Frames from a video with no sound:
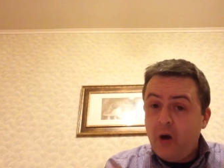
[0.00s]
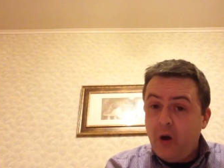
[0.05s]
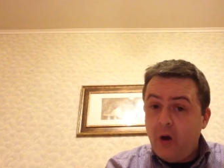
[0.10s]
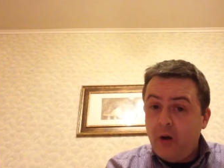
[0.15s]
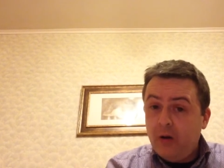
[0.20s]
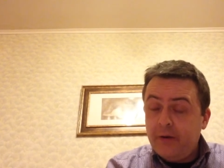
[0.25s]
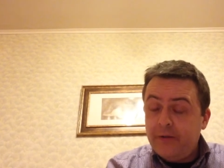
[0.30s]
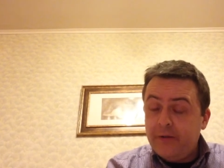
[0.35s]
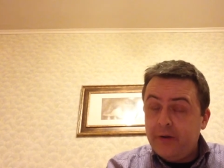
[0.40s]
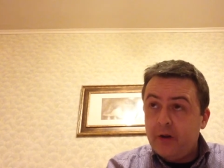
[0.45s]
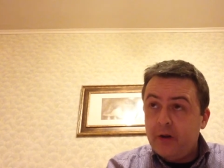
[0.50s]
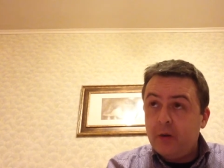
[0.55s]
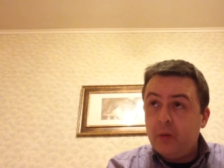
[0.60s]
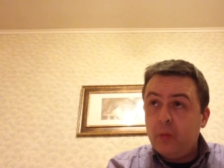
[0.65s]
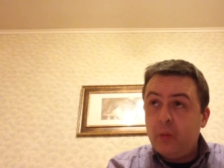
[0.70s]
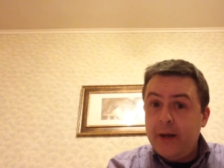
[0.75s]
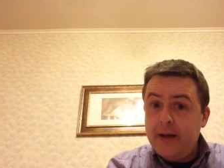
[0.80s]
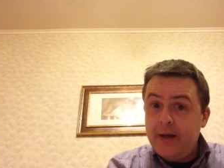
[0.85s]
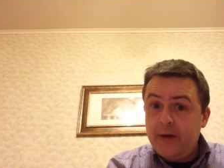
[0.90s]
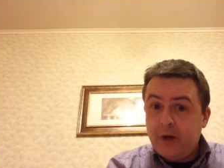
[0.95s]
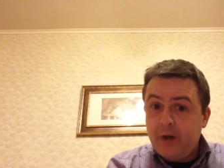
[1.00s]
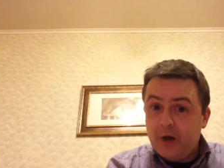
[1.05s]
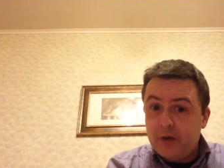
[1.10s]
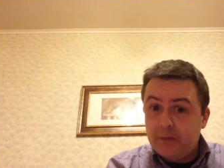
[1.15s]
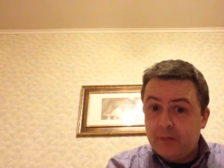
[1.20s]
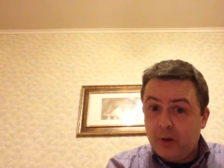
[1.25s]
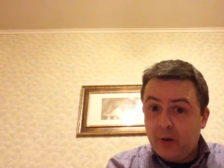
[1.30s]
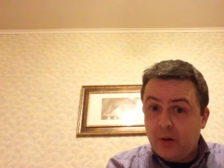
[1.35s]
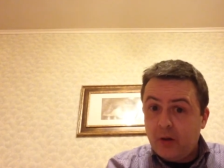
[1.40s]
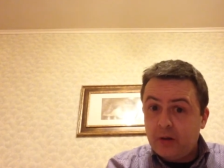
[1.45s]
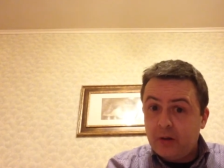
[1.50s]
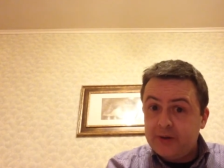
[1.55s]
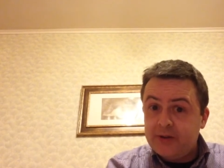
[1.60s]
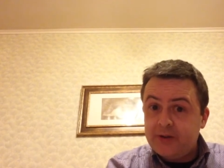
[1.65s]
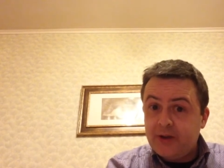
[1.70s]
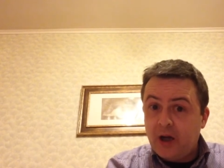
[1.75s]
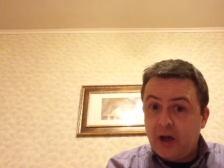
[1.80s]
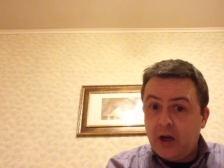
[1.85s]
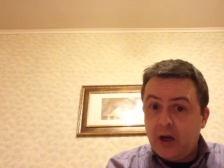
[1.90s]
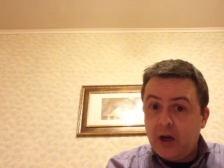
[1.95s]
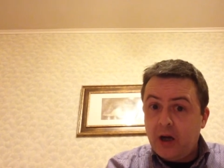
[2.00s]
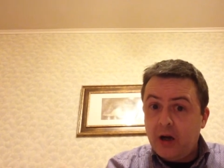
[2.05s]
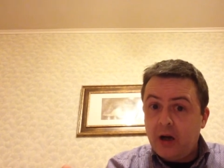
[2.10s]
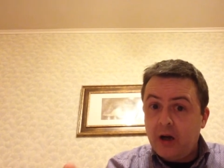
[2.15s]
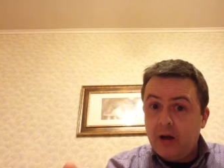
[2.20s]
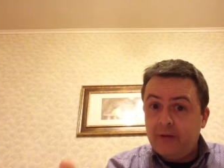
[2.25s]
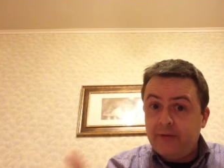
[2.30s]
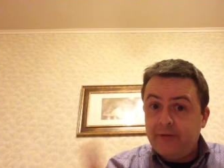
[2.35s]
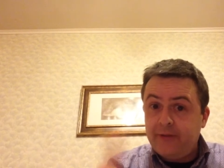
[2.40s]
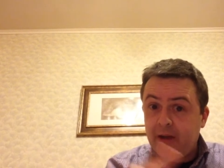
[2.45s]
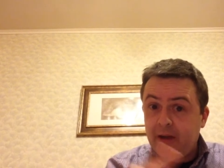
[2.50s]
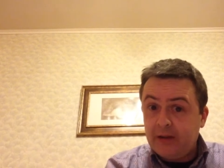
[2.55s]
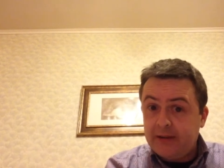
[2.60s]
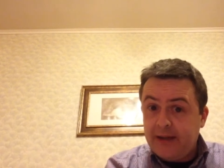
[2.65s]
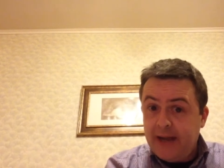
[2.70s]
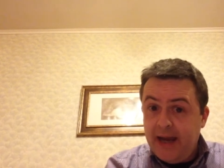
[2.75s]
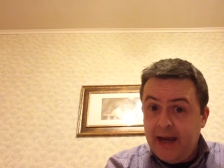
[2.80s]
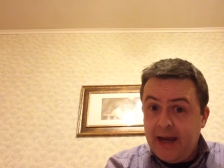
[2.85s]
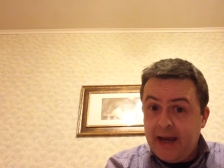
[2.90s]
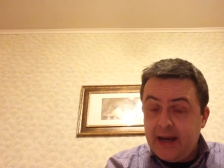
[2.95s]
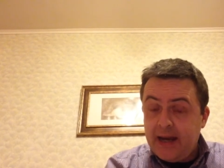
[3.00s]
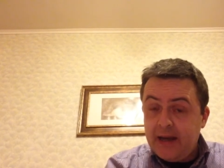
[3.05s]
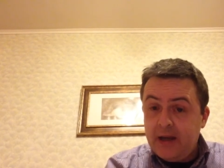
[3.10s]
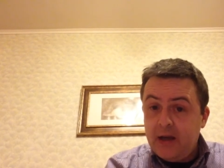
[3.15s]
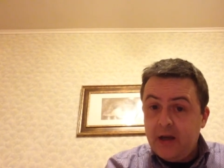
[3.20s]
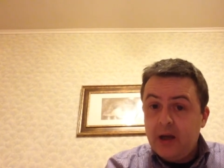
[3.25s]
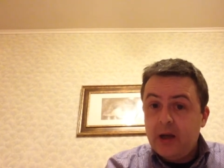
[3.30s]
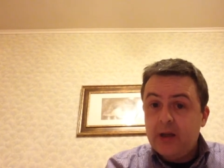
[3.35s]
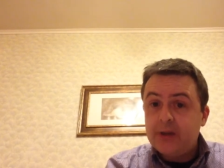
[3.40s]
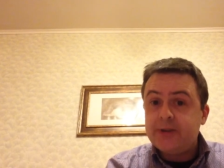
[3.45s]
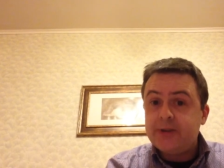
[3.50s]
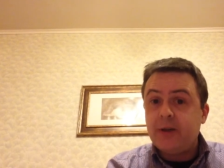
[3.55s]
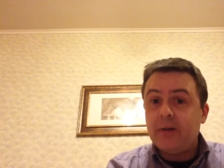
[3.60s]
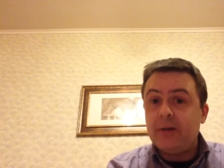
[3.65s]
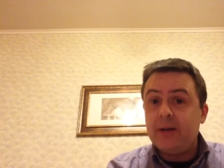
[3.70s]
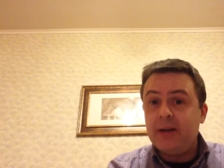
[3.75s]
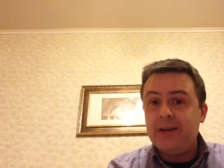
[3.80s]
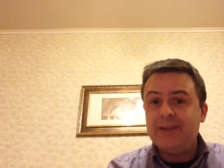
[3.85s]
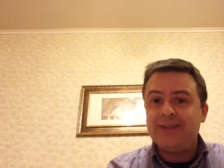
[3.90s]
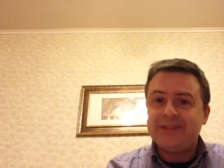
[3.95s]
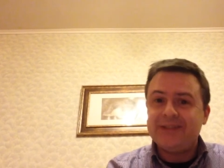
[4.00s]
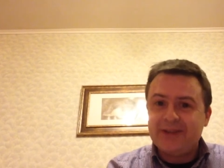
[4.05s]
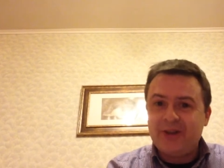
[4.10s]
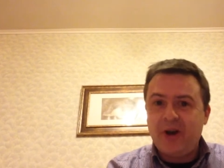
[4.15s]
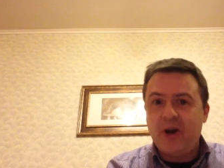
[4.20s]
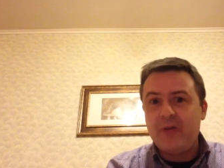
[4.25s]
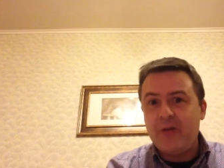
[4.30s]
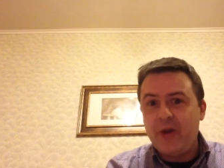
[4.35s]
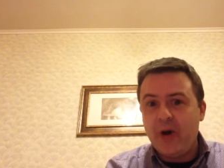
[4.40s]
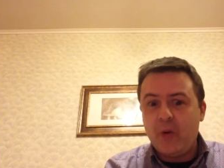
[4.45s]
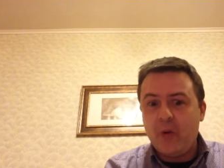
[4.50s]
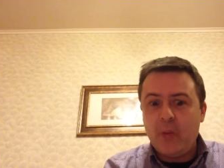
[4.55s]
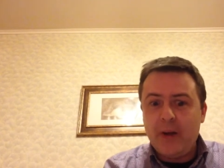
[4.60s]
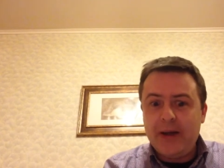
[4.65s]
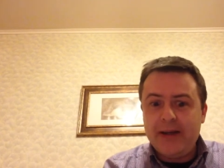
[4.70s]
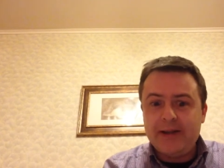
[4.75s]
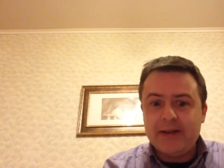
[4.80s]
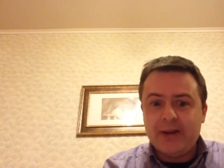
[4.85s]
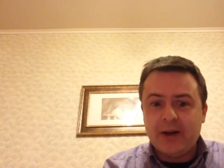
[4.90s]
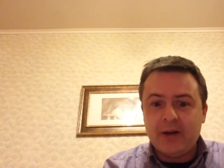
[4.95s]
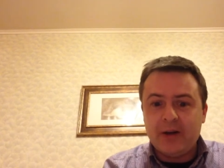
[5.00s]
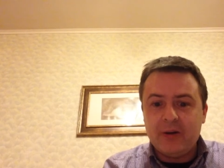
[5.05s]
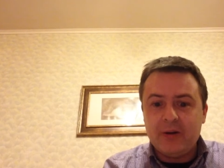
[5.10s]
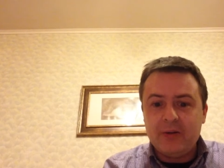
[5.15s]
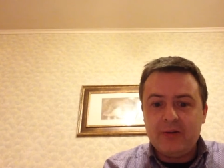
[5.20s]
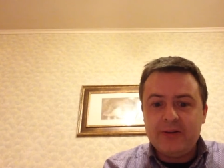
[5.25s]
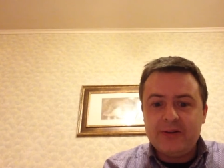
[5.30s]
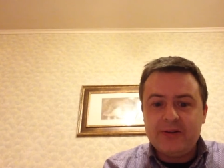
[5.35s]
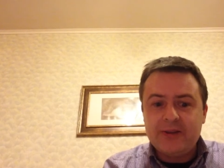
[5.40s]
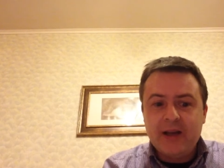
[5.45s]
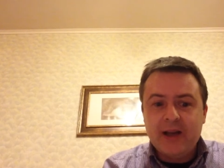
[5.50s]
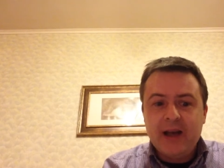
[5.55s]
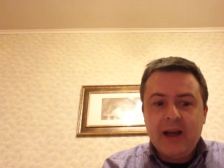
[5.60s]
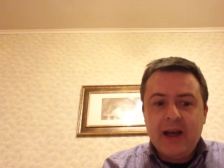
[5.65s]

All of the window ports are filled in, so it's got no windows.